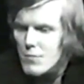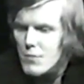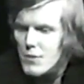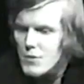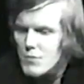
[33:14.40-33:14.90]

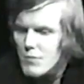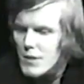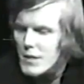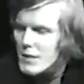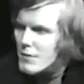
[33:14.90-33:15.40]
proposed
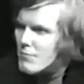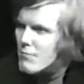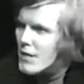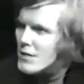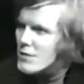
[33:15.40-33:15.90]
by
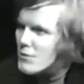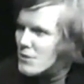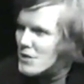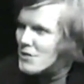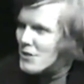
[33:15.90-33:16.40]
Maslow
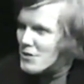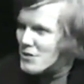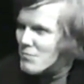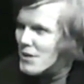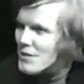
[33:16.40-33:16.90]
when he
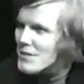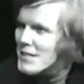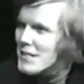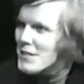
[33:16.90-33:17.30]
talks about